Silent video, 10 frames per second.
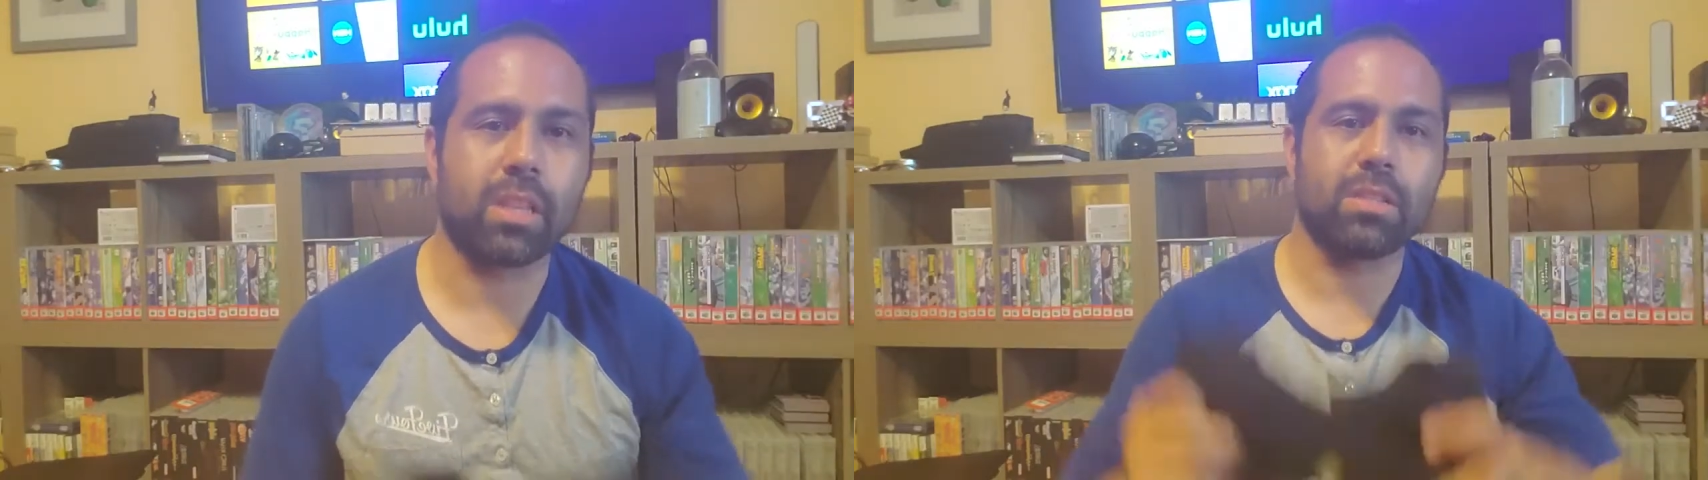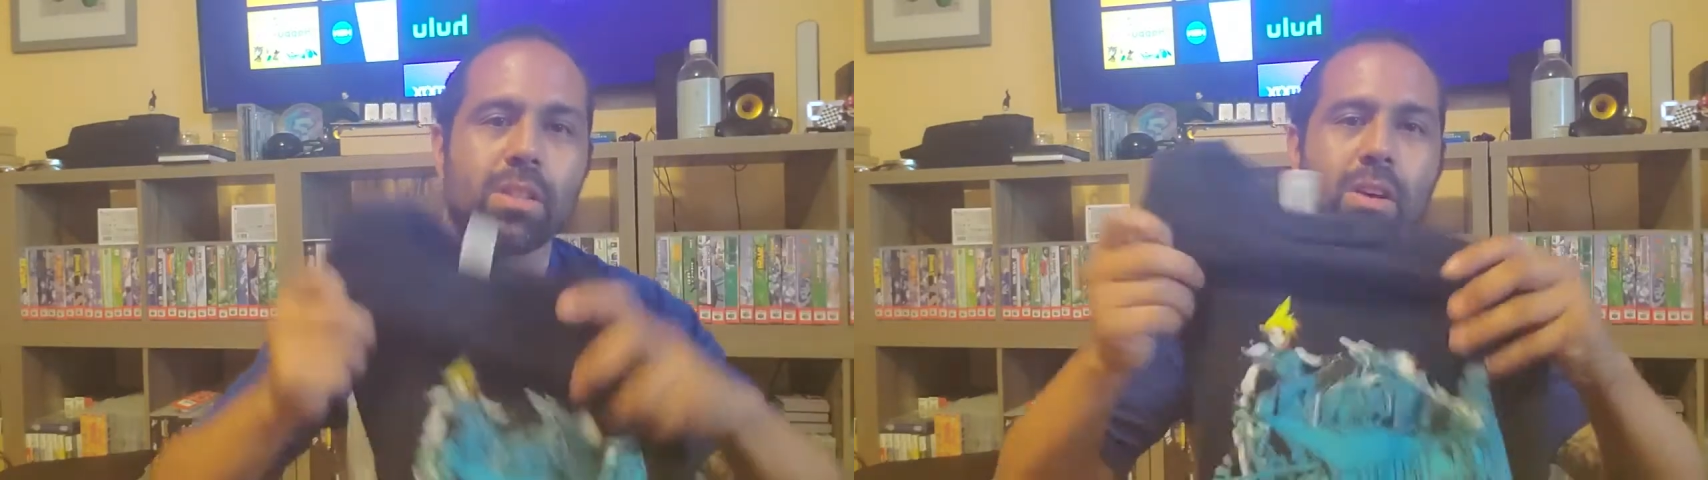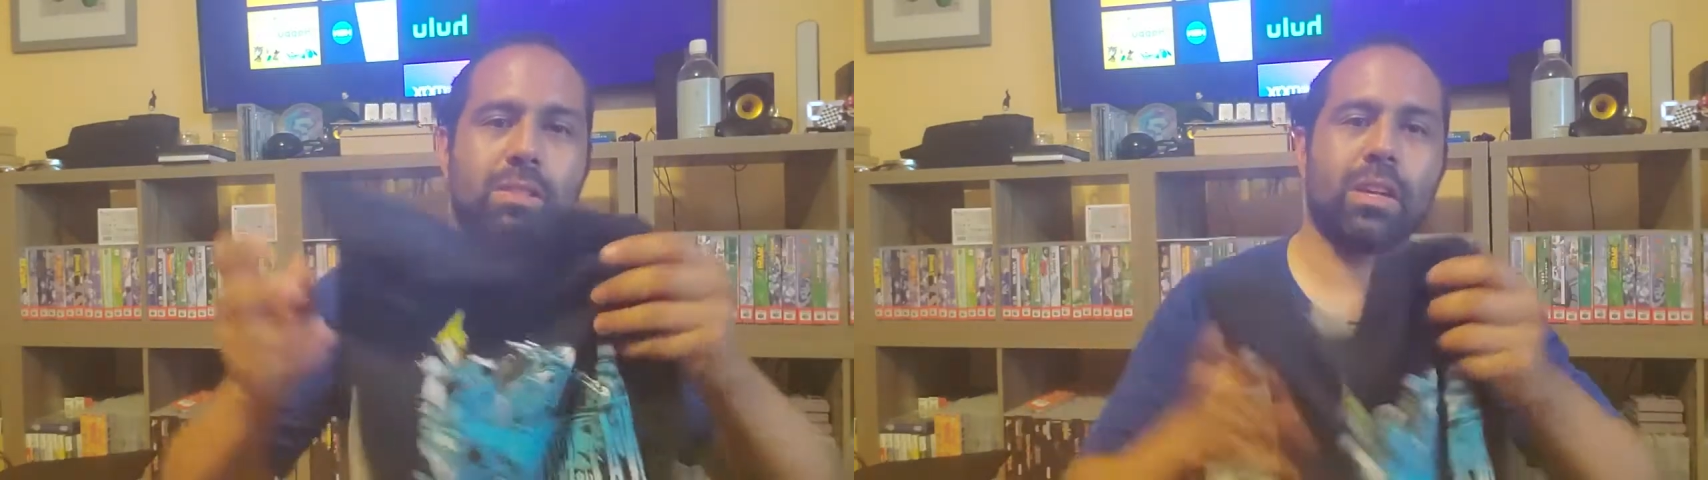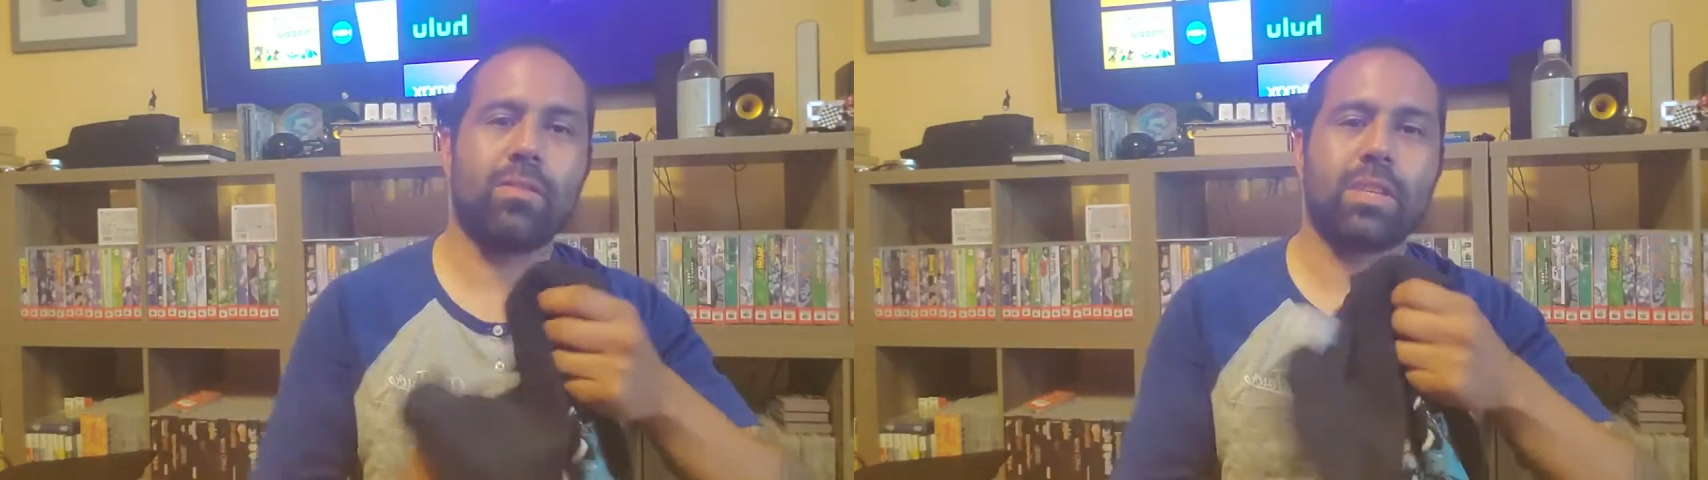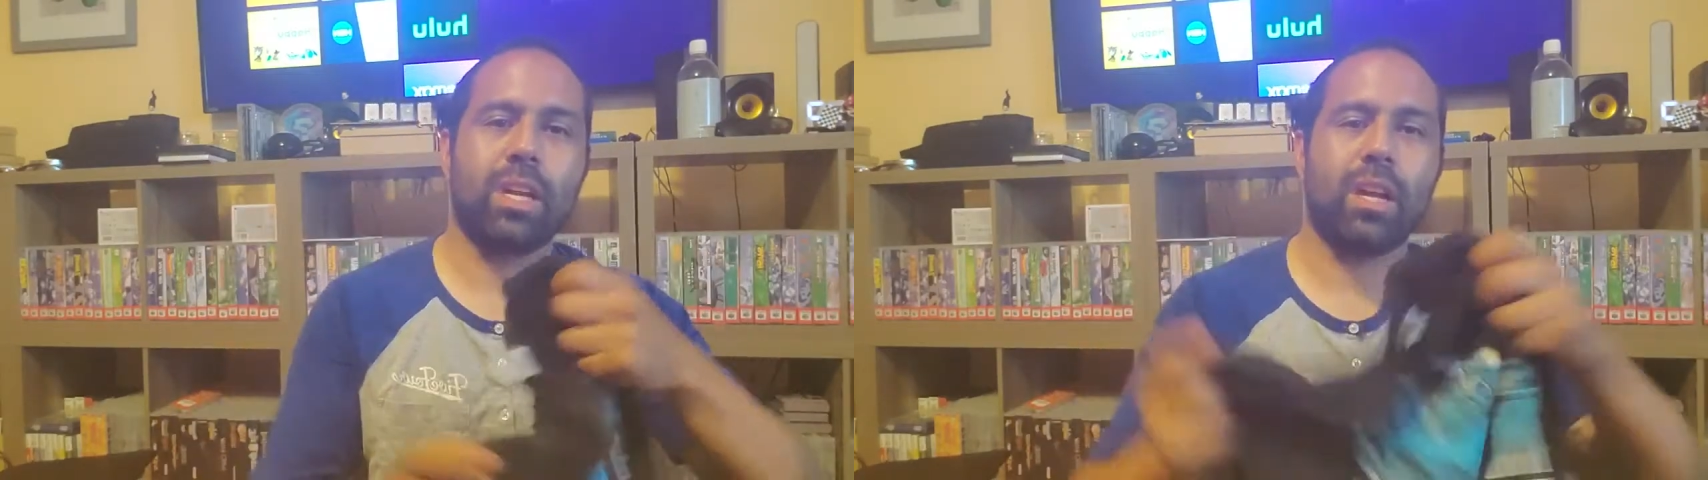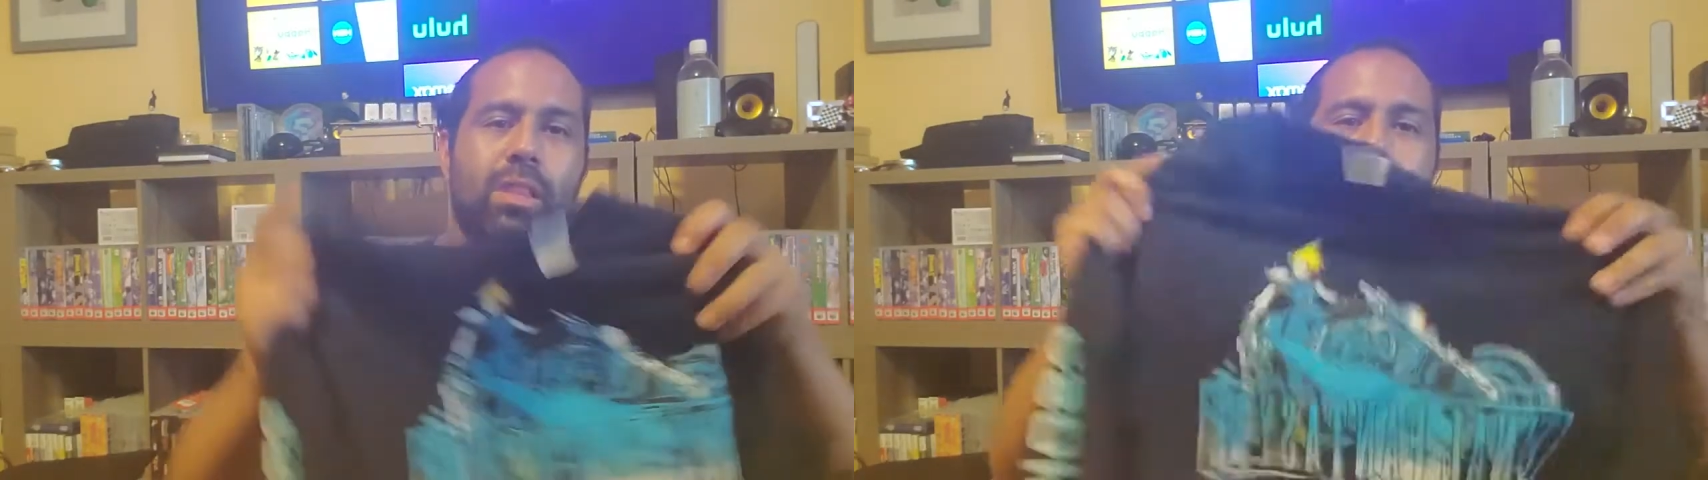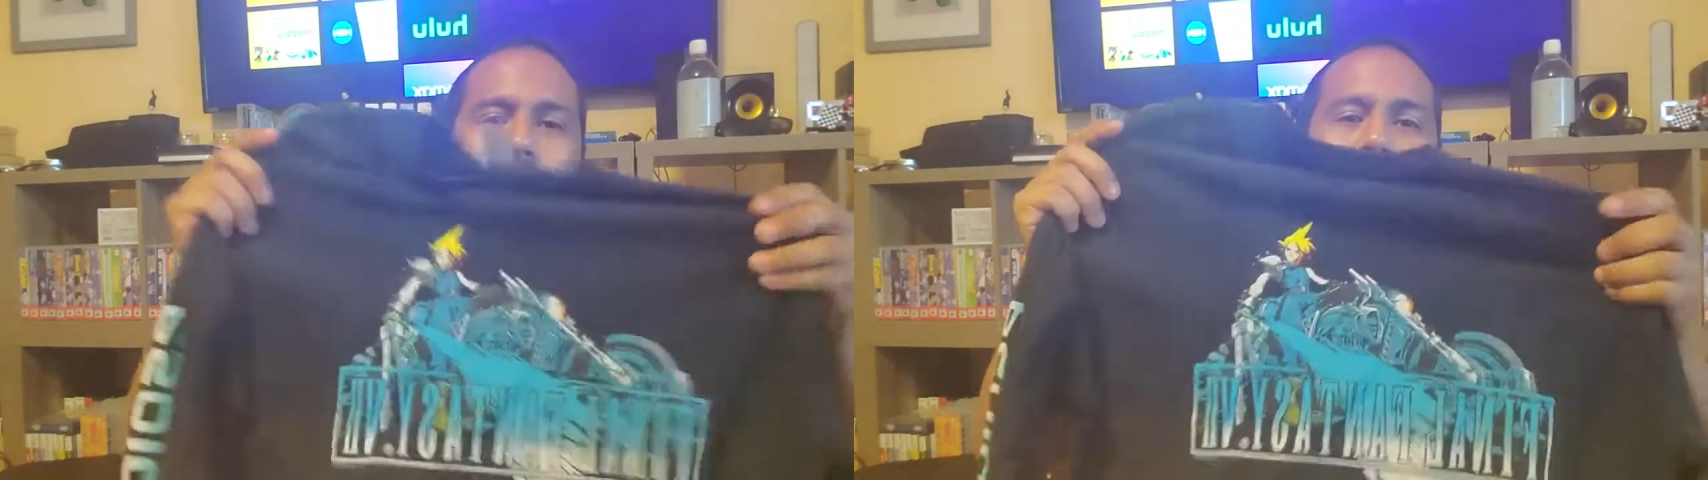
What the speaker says: this long sleeve tee. The custom